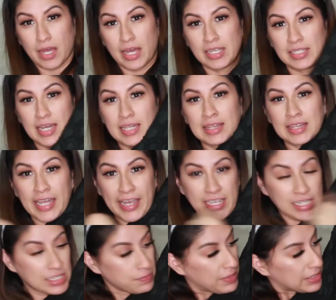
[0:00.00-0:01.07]
It's a
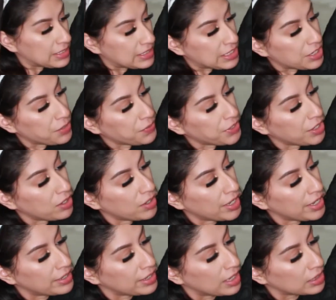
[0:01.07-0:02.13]
lace material
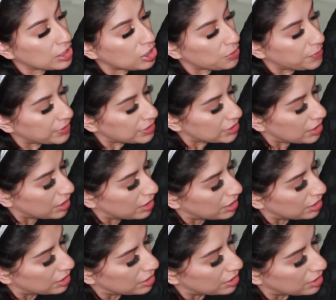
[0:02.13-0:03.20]
and a little bit,
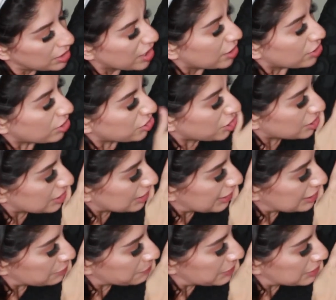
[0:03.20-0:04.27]
no, just a
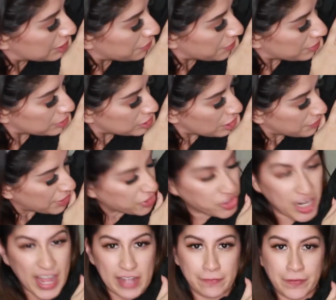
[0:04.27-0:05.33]
lace material. Sorry, I
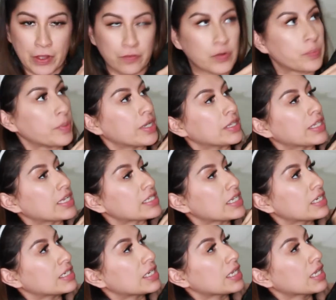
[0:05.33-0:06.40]
thought it had velvet, but it
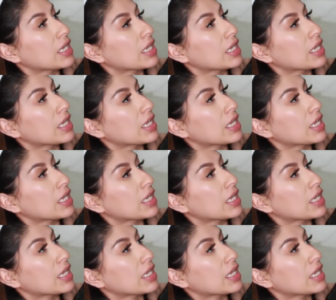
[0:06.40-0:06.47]
doesn't.